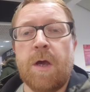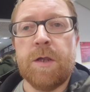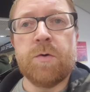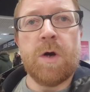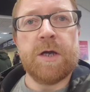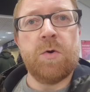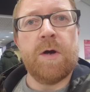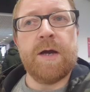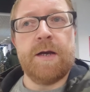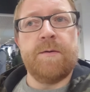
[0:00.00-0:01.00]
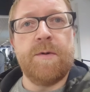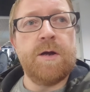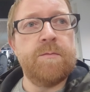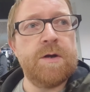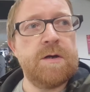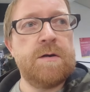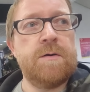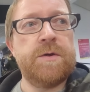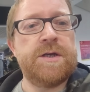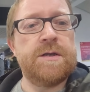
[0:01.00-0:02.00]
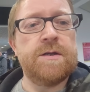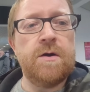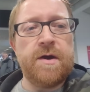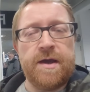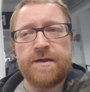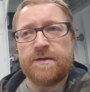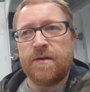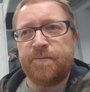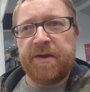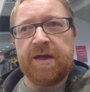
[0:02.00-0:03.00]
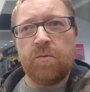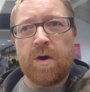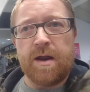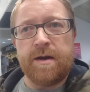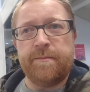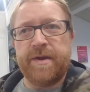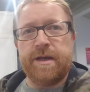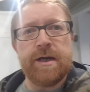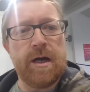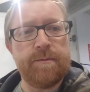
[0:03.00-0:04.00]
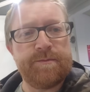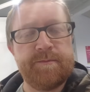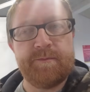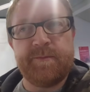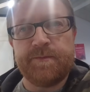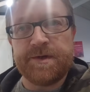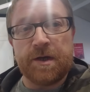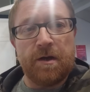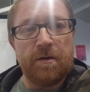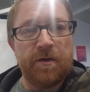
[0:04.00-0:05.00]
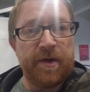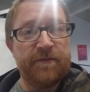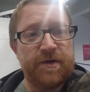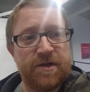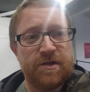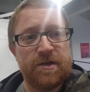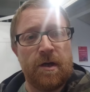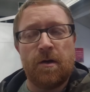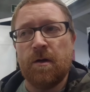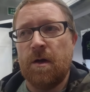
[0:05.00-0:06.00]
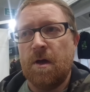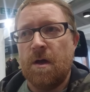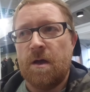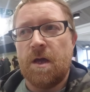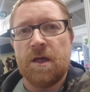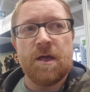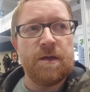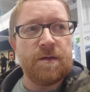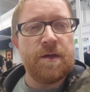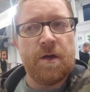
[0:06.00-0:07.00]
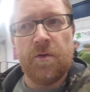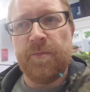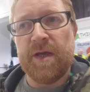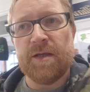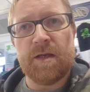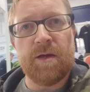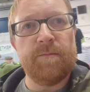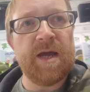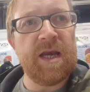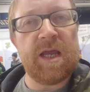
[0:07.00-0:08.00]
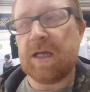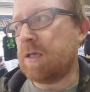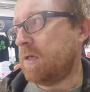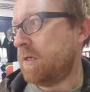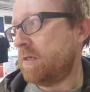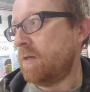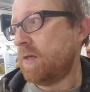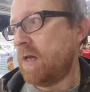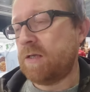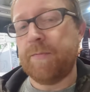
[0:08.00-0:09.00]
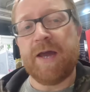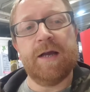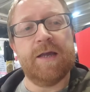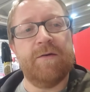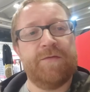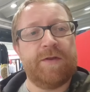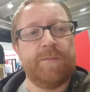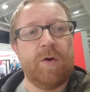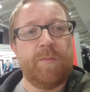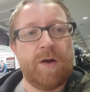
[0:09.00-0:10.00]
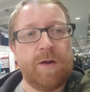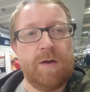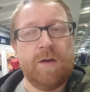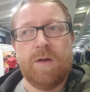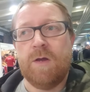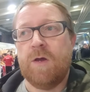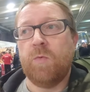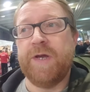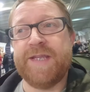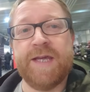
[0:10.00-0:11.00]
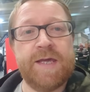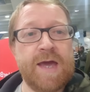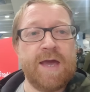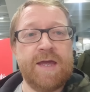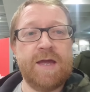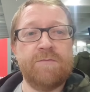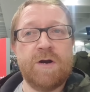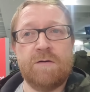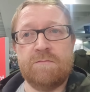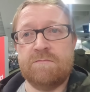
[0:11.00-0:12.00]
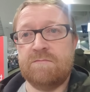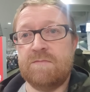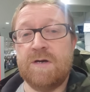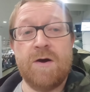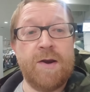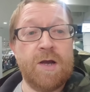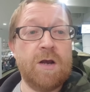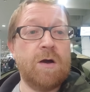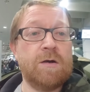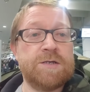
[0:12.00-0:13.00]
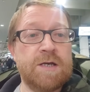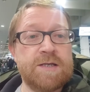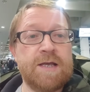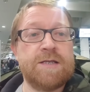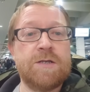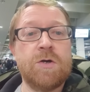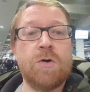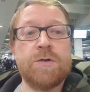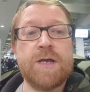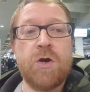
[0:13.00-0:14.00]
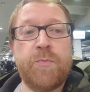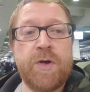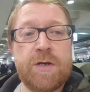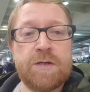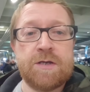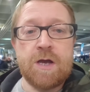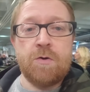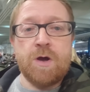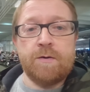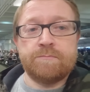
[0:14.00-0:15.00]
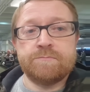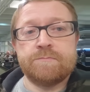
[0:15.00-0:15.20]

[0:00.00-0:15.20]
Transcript: it's quite quiet at the moment which is nice the big one the big cup show or the big fishing show it gets so busy and manic it gets a bit uncomfortable but we did get here on nine o'clock just as the doors opened. so um,